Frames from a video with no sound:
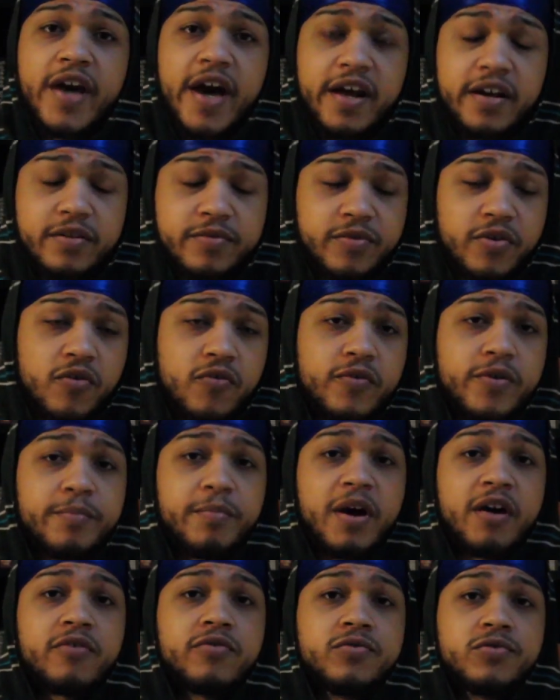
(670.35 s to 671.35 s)
You got to
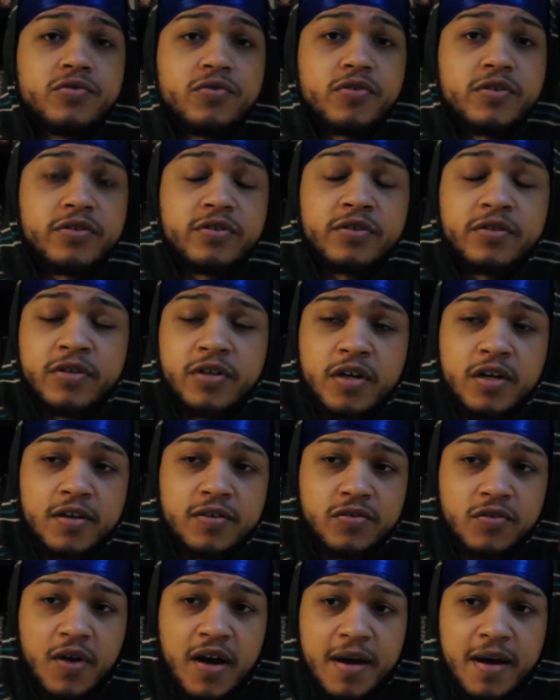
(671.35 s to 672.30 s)
throw in Michael Jordan.